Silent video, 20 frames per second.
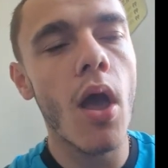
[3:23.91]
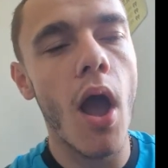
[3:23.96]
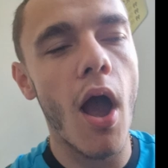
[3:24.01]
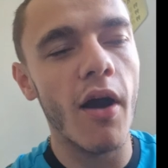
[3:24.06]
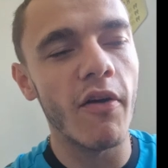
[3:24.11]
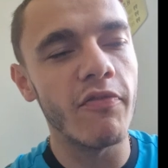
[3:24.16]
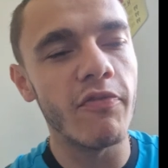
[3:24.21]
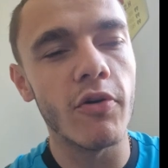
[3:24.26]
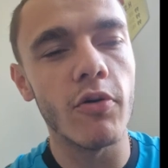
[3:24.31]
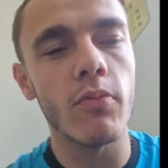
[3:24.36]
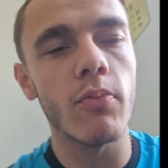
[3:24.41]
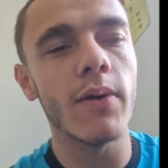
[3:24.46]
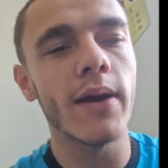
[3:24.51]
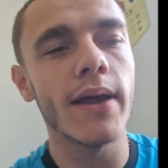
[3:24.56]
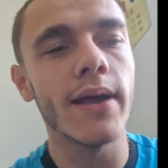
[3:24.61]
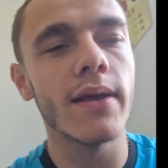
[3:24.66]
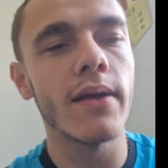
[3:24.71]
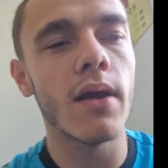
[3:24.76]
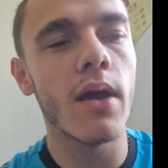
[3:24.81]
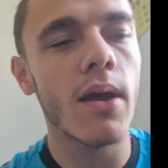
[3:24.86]
I thought
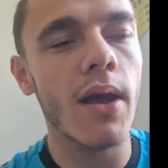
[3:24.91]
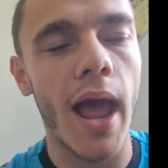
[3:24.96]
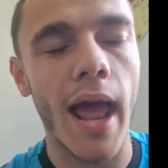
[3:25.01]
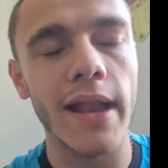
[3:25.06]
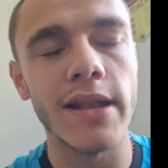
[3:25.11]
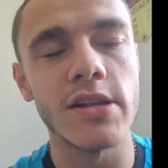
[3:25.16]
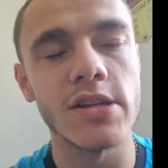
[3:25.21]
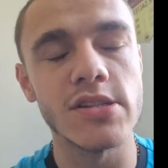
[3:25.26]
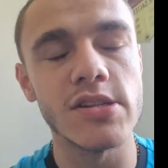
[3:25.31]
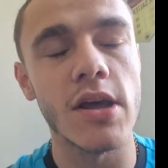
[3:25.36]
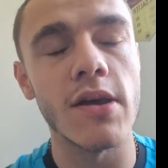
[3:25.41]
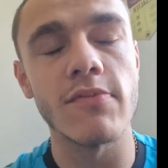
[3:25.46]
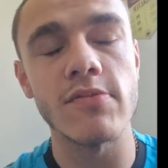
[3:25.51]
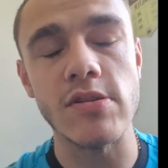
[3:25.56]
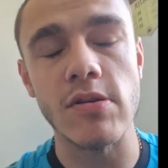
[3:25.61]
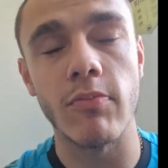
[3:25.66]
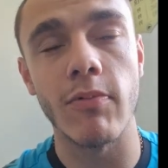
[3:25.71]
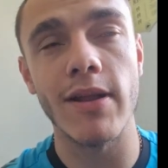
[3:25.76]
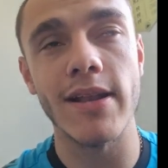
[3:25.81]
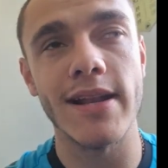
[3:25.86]
we and deserved
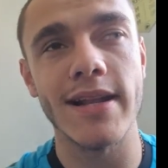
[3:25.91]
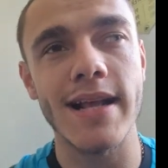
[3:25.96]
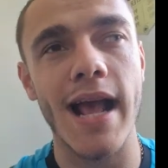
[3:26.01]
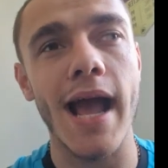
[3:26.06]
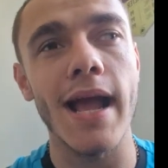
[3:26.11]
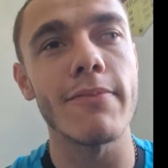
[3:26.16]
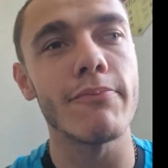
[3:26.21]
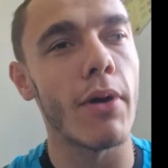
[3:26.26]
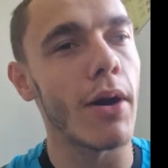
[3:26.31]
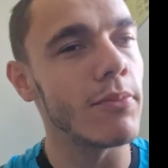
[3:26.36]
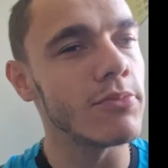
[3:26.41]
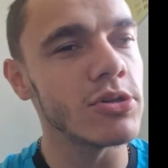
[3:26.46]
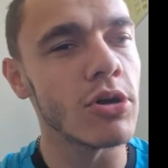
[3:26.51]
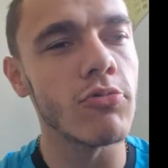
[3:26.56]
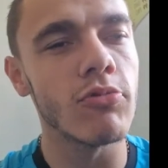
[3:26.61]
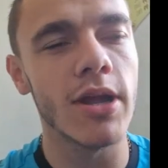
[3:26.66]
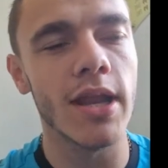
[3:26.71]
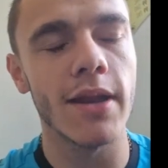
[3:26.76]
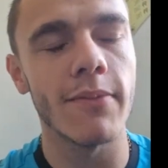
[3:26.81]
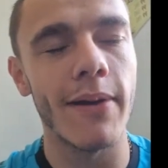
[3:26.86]
to win the game. But I'm
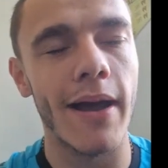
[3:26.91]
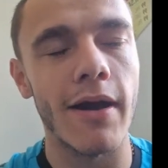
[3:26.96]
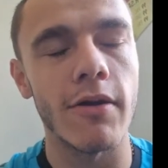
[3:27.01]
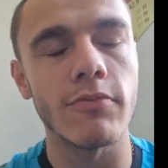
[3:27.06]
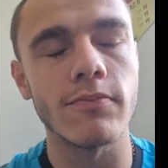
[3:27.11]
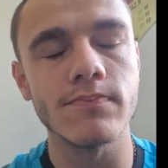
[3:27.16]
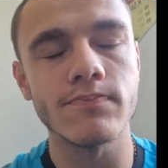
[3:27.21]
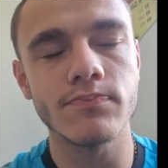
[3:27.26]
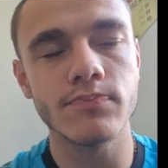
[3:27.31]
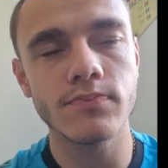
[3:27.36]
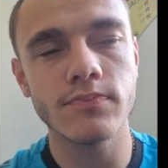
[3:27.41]
talking about